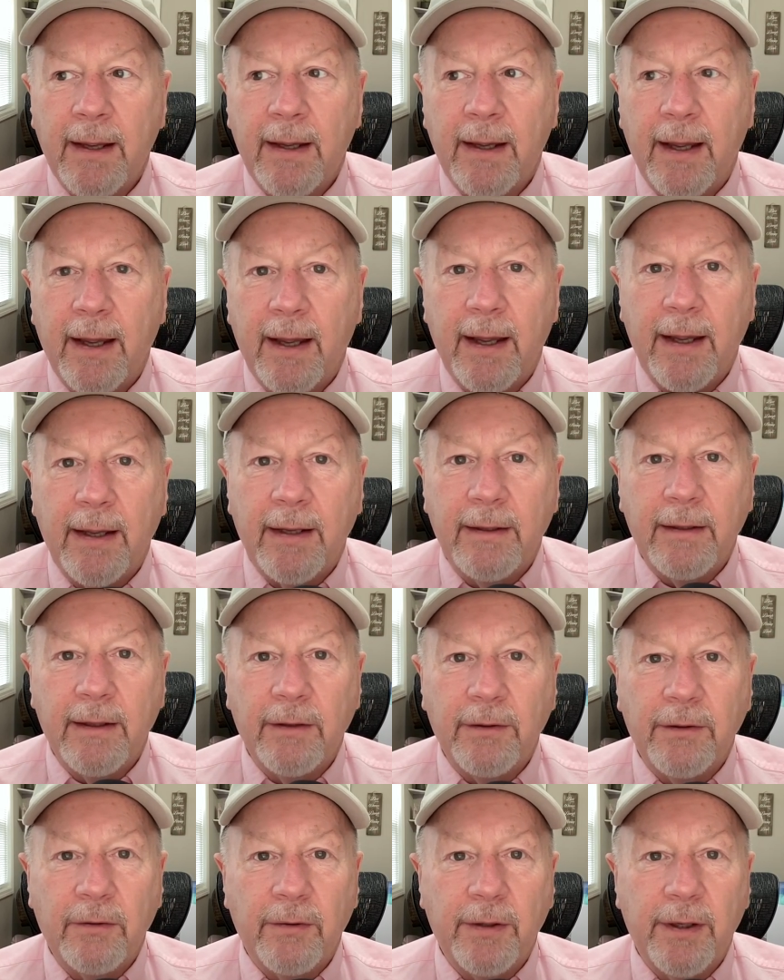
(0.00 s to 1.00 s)
and
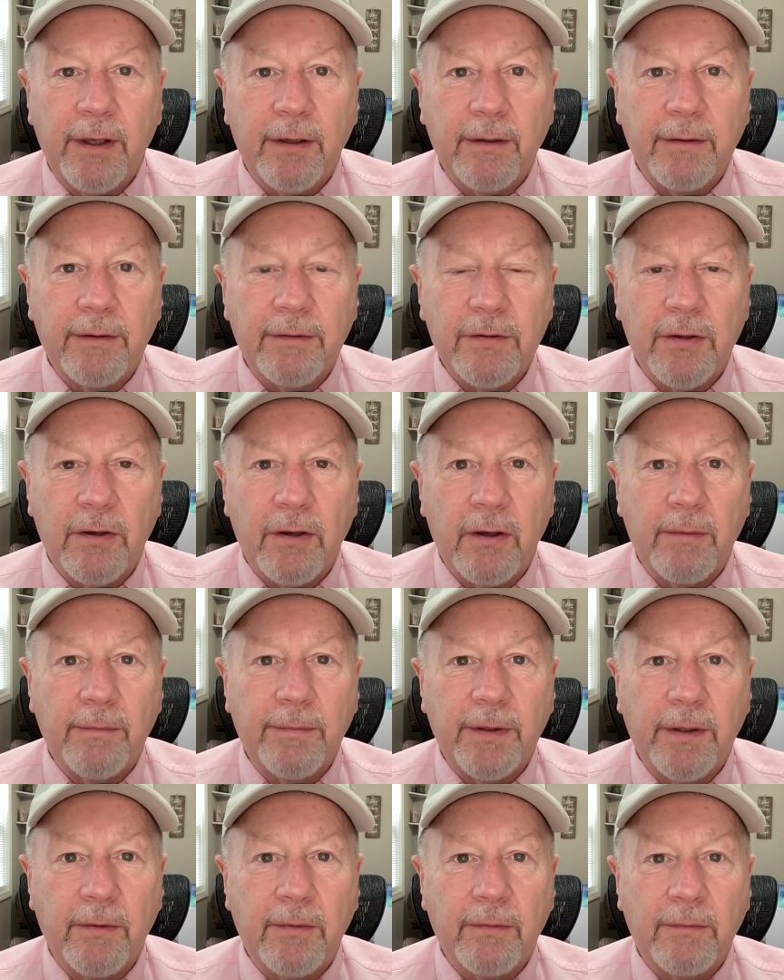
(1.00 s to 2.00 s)
you'll hear the term,
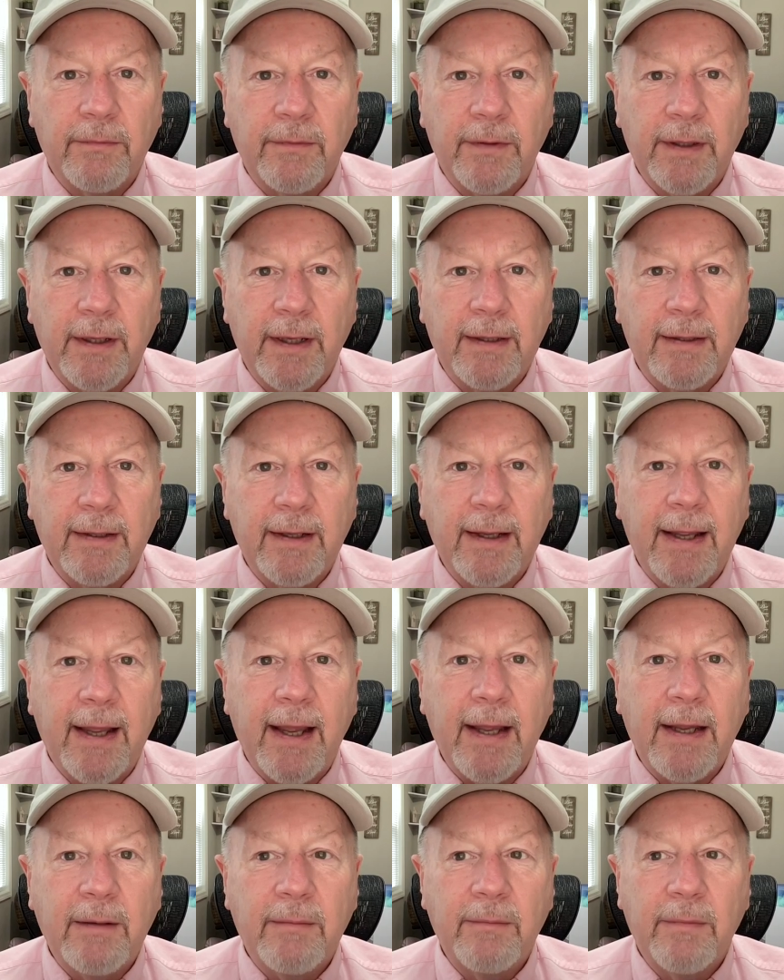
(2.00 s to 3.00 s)
the
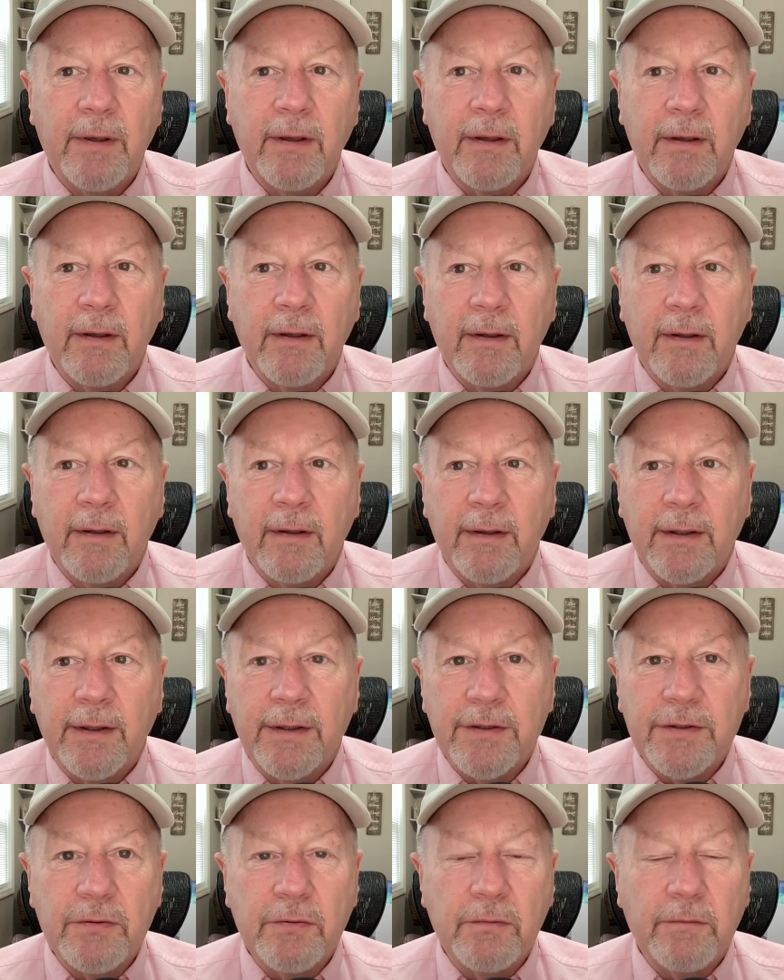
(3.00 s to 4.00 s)
game
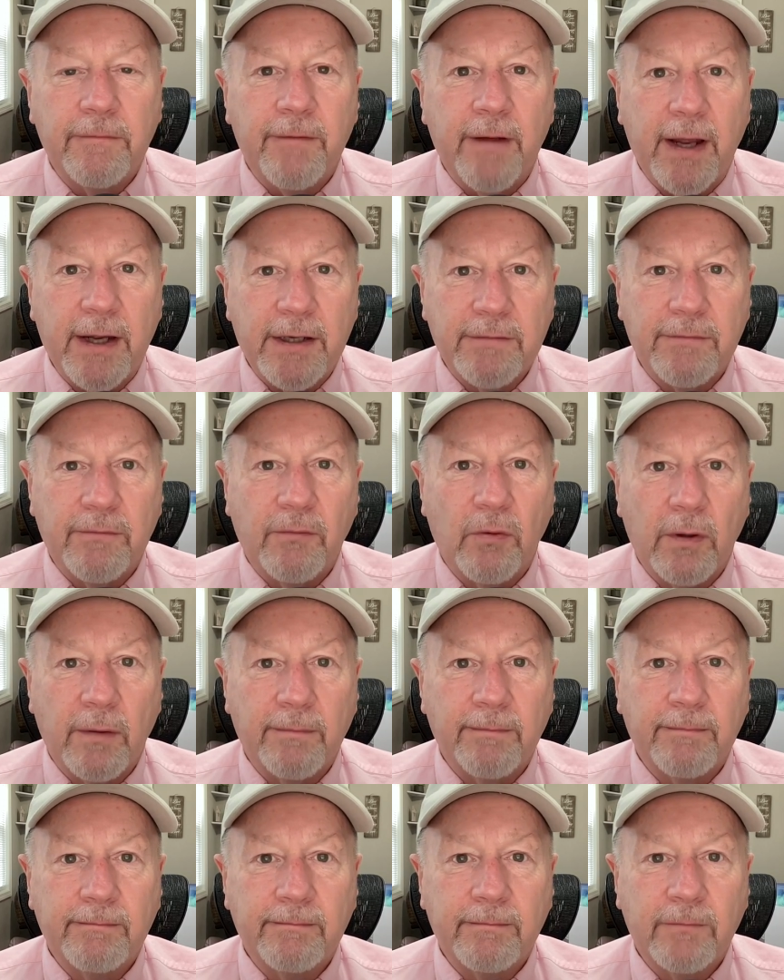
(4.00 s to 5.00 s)
is too fast for him,
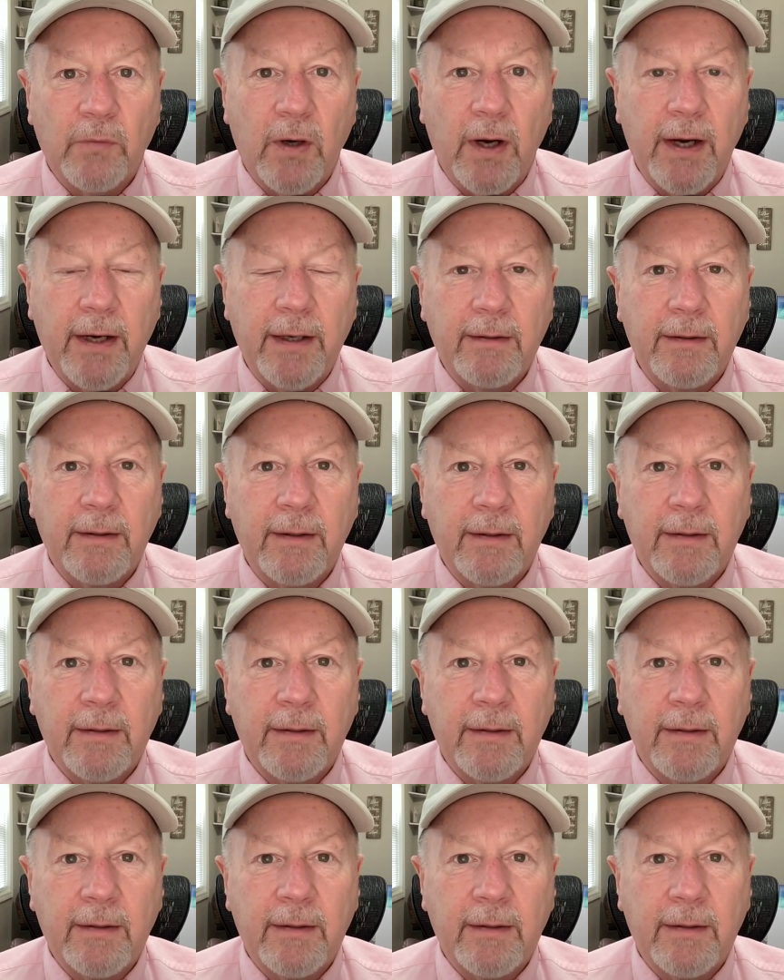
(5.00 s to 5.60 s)
right?